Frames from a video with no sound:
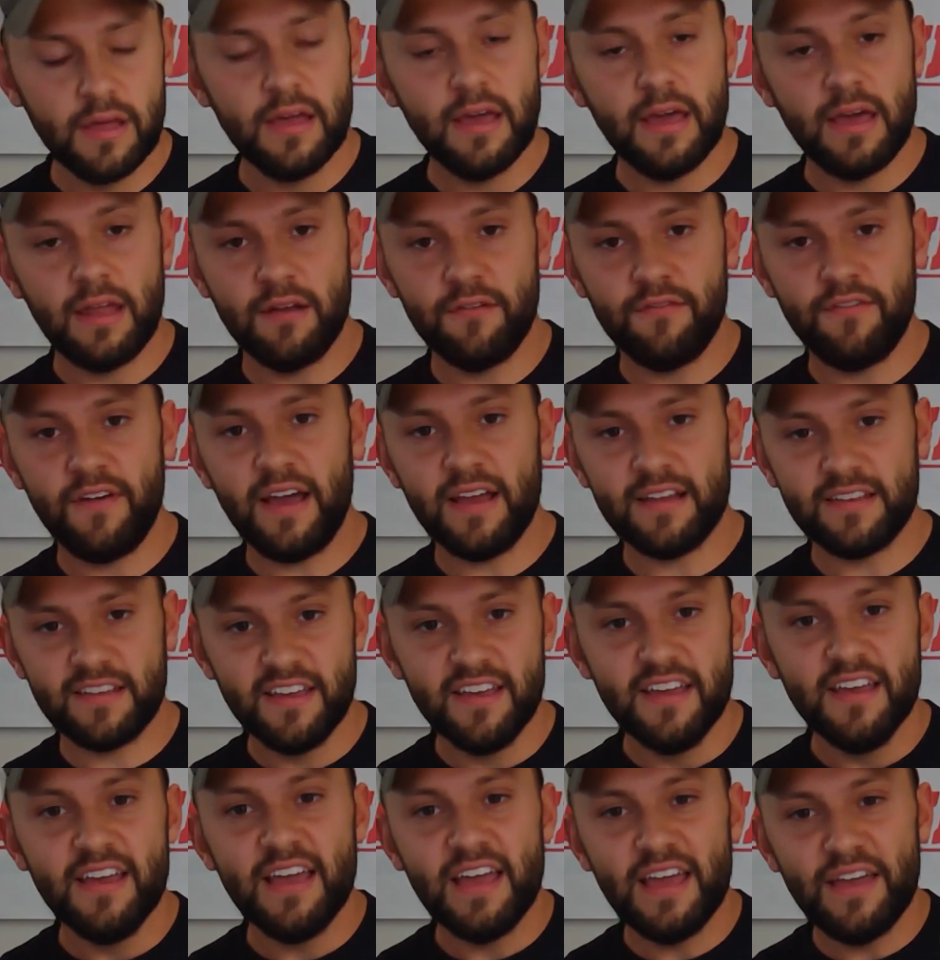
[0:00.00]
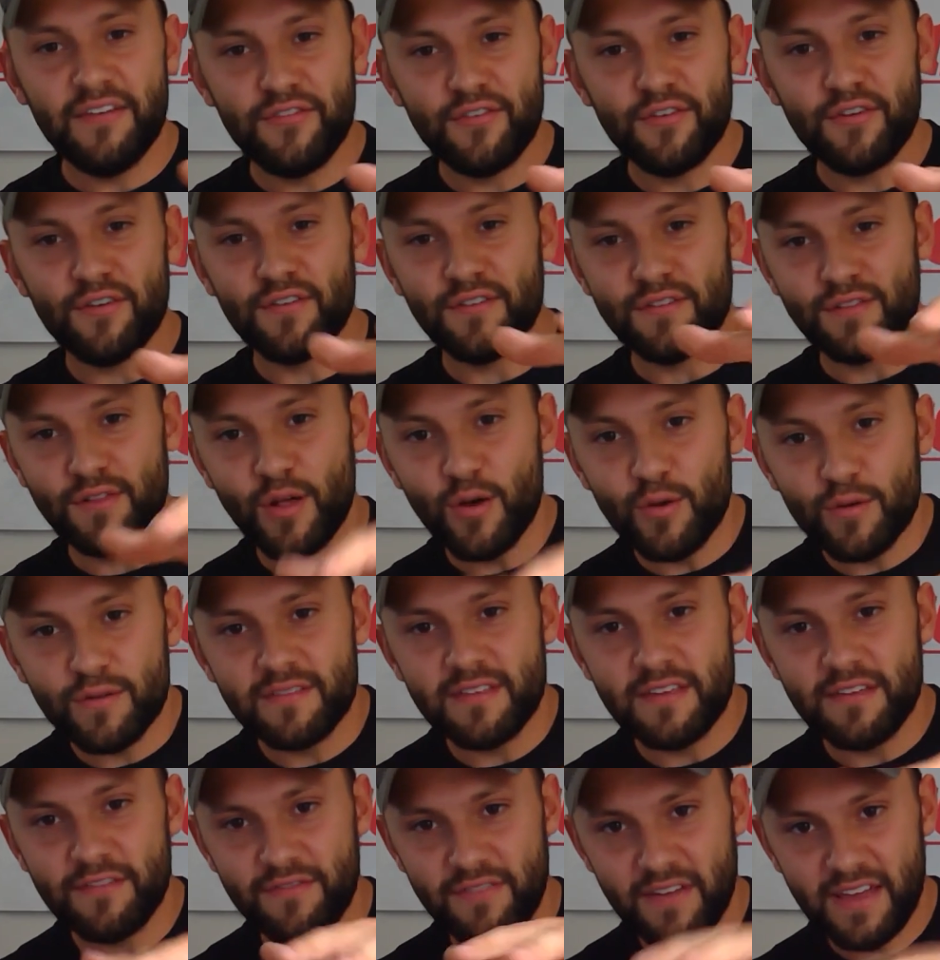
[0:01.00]
In fact, if you're a
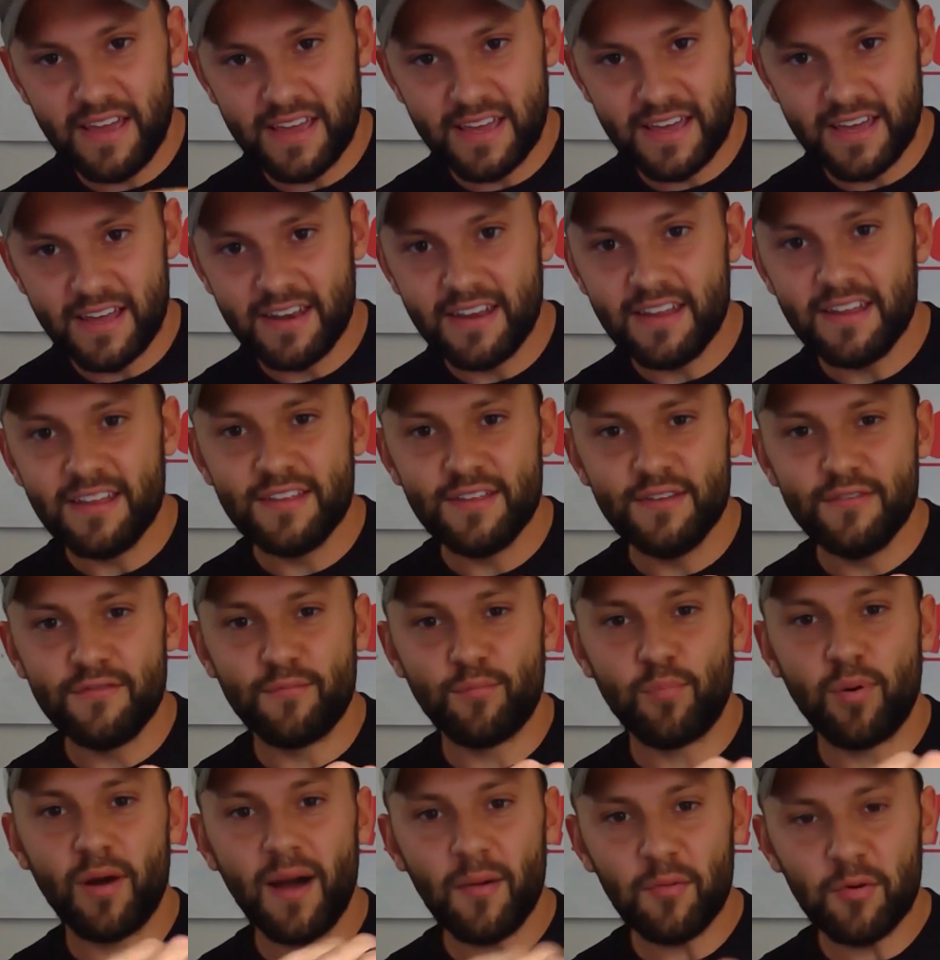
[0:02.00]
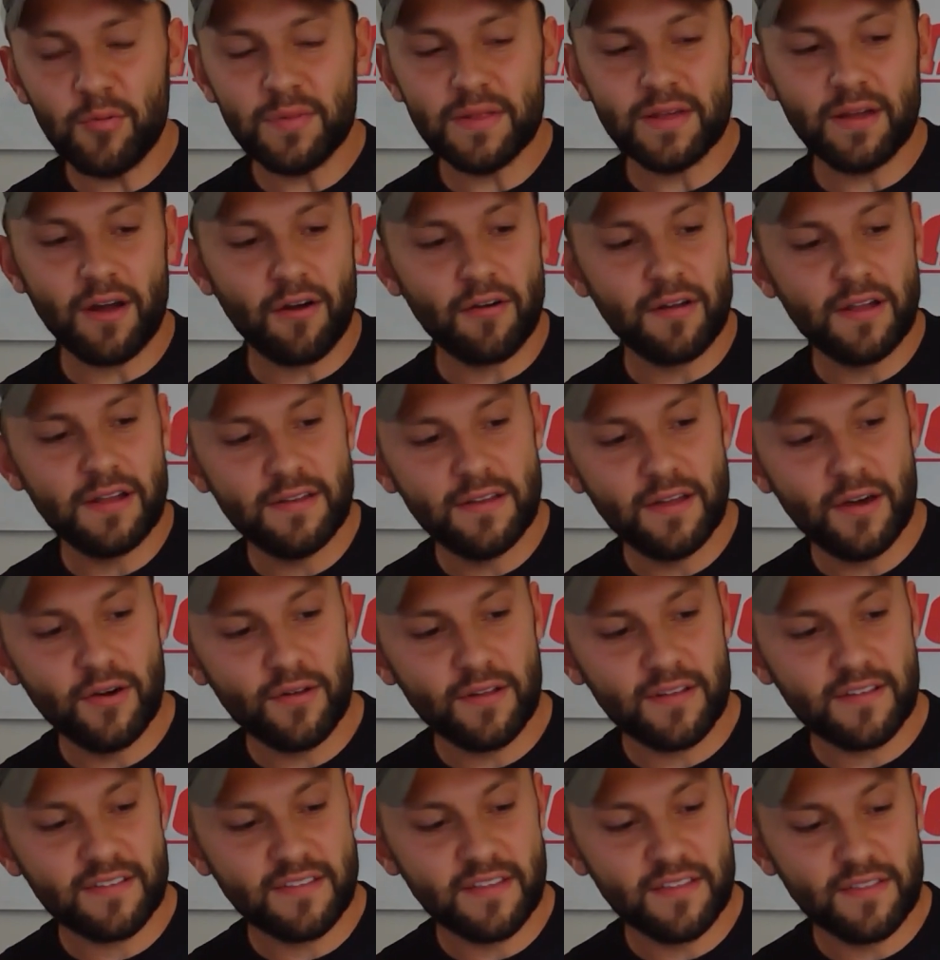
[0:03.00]
Losi fan, you've probably already
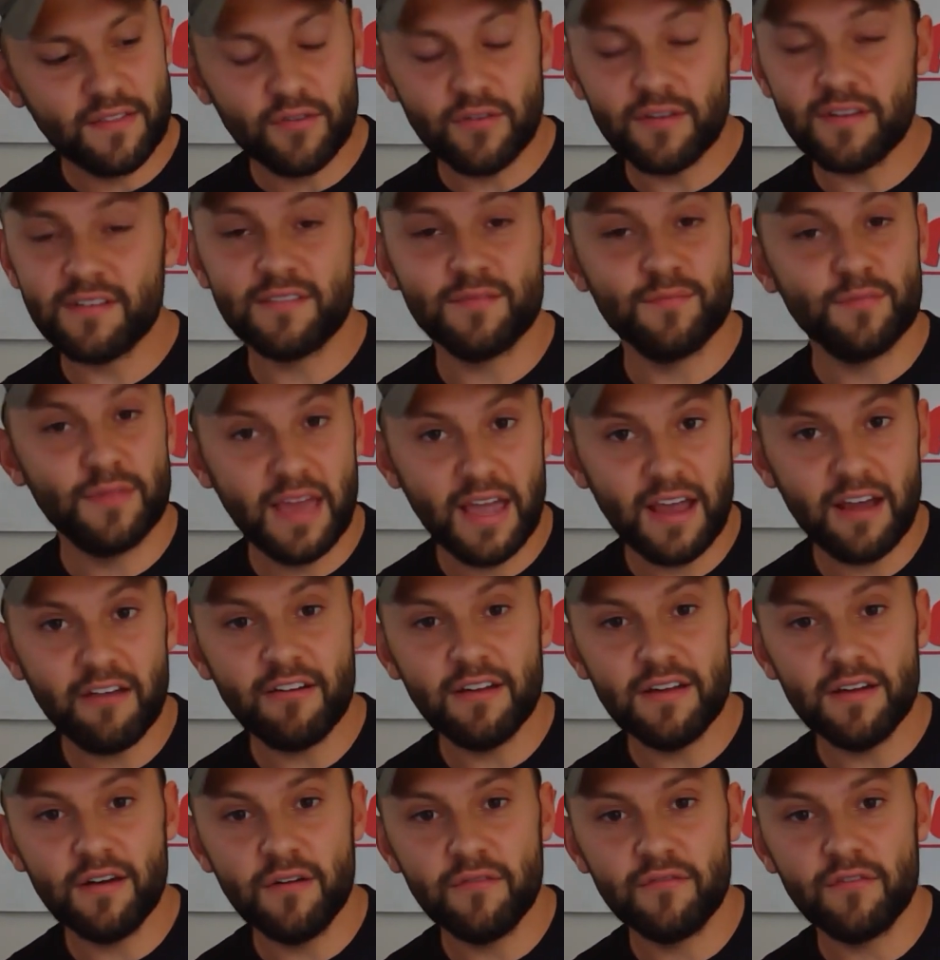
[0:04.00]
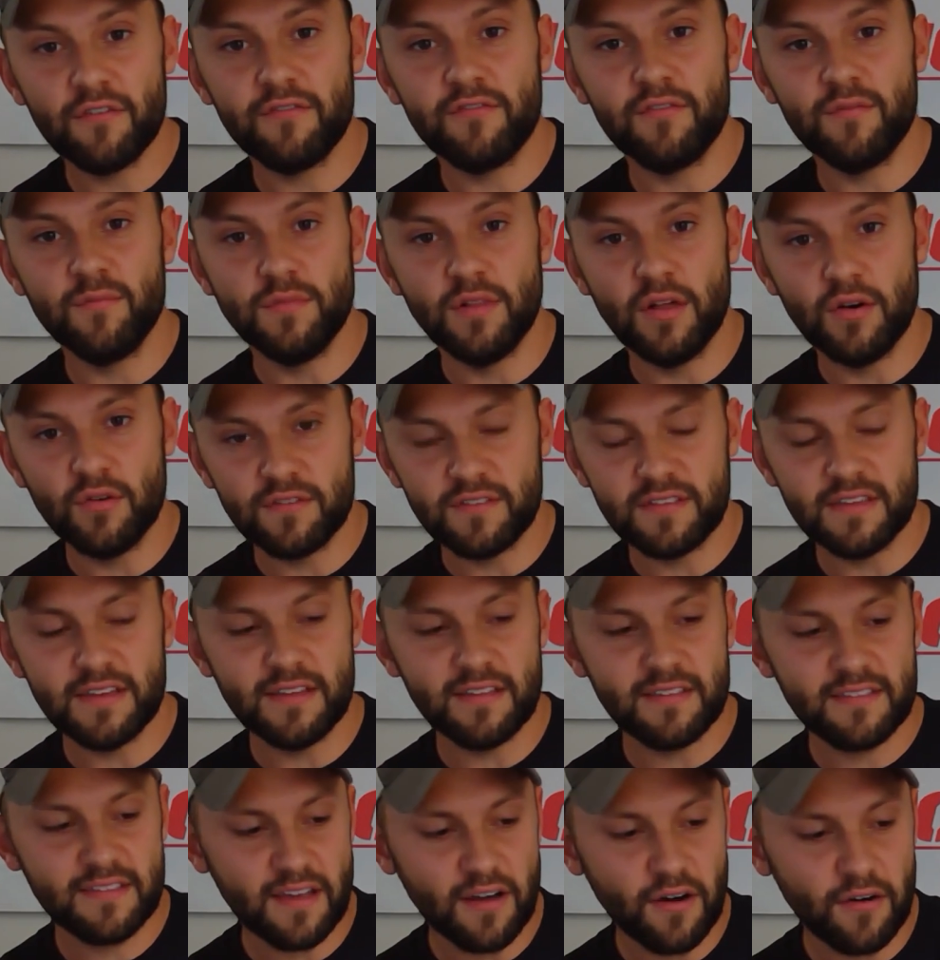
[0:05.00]
noticed that there is some carryover from Losi
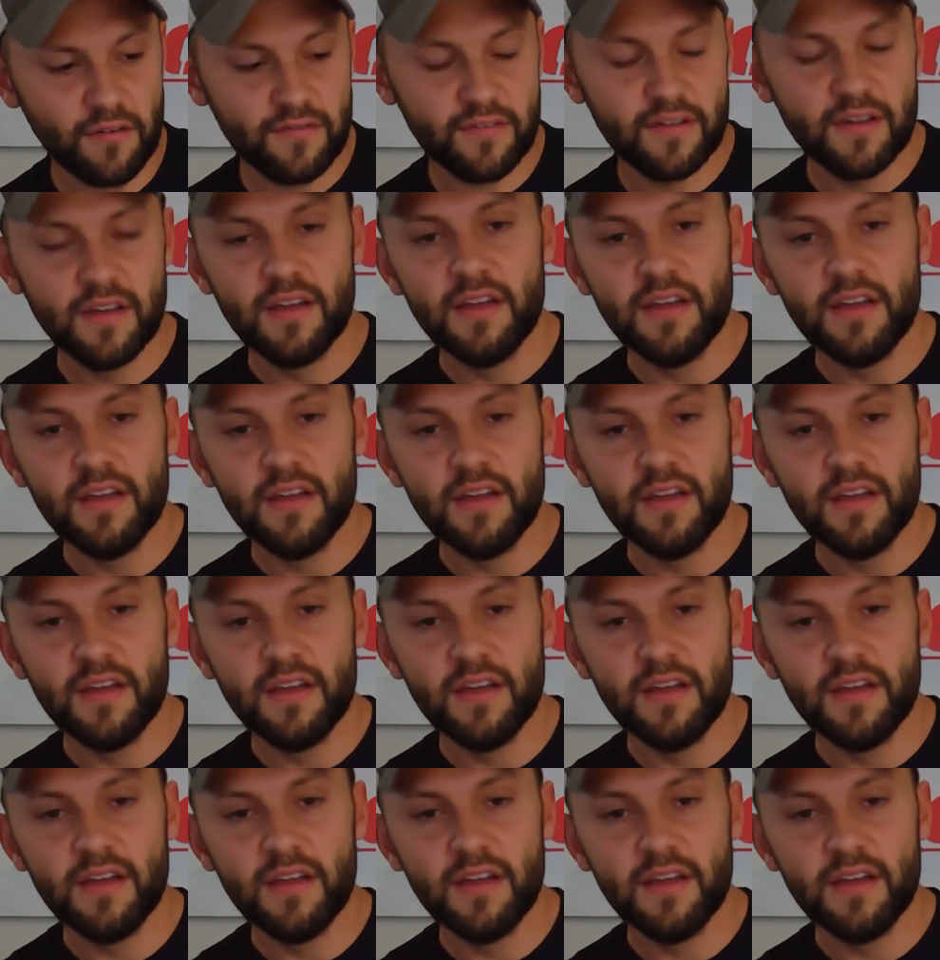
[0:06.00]
itself.